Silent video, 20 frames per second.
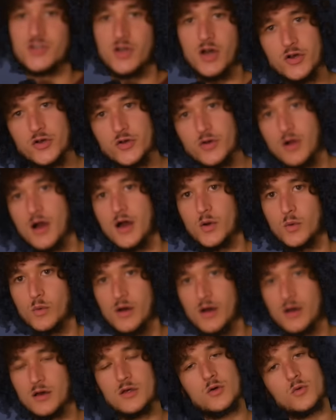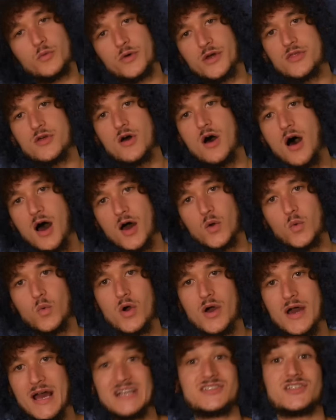under Ottawa, with
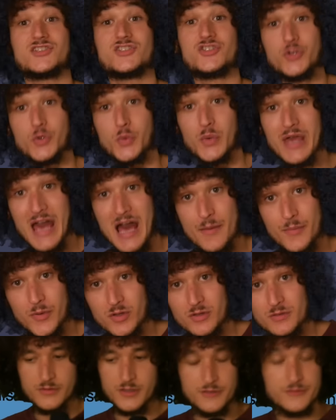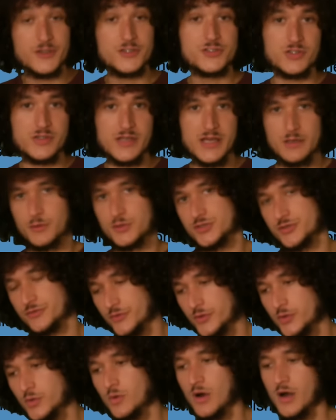Ottawa as its new capital. The official language of
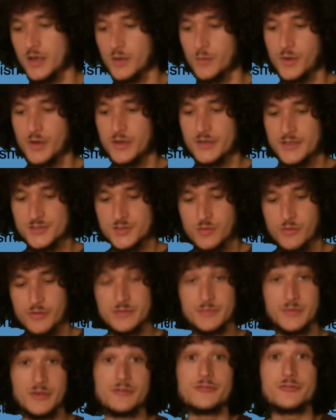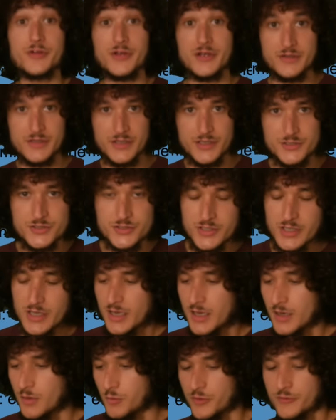New Ottawa is going to be Fringlish.
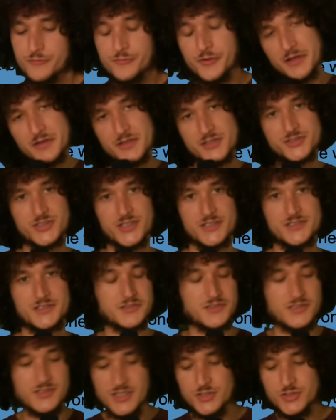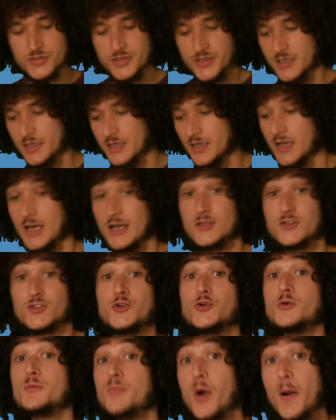What Fringlish is essentially
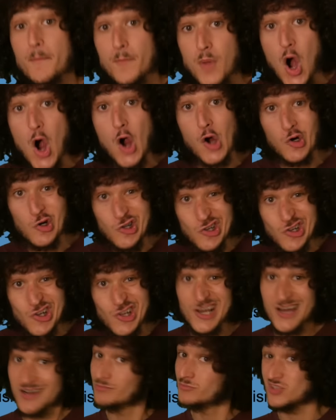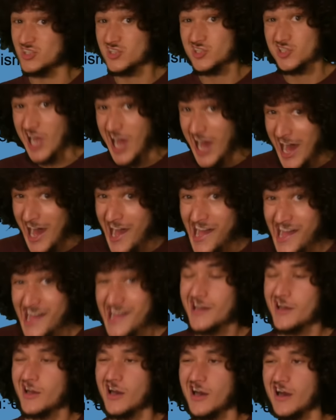tu paparl comme ça,
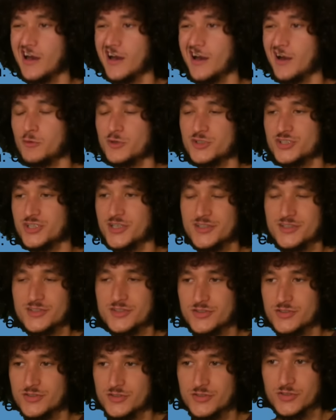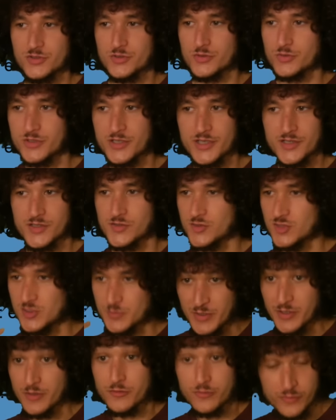which is, you can
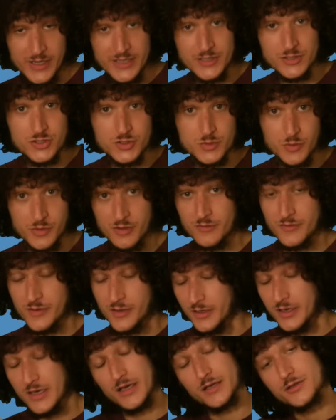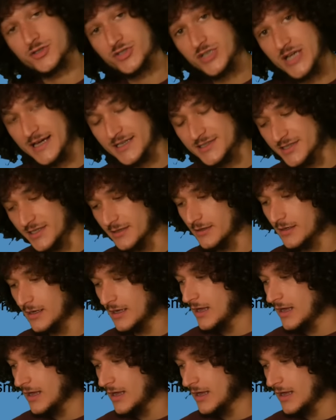speak French with a very English accent,